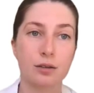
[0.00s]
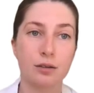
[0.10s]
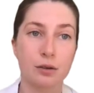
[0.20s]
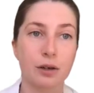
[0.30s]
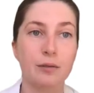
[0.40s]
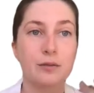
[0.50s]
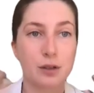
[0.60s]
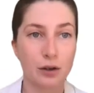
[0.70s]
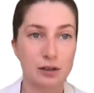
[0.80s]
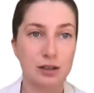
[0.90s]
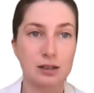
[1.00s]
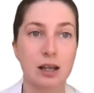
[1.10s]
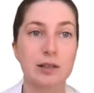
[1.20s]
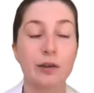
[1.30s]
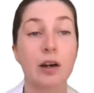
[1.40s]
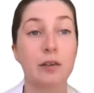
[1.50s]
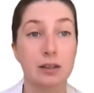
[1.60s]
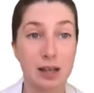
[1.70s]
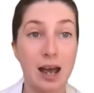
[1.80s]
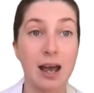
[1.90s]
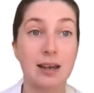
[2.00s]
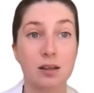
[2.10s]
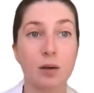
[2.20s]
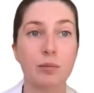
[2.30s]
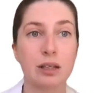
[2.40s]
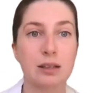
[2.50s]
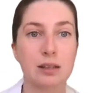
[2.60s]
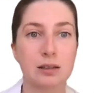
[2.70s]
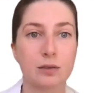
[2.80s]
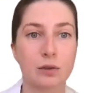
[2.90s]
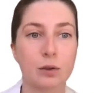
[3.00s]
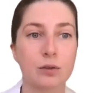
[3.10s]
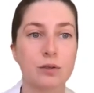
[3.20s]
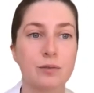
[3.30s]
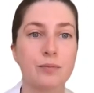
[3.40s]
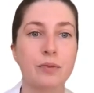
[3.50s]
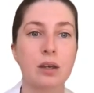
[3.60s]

so in 1685, he tears up the Edict of Nantes.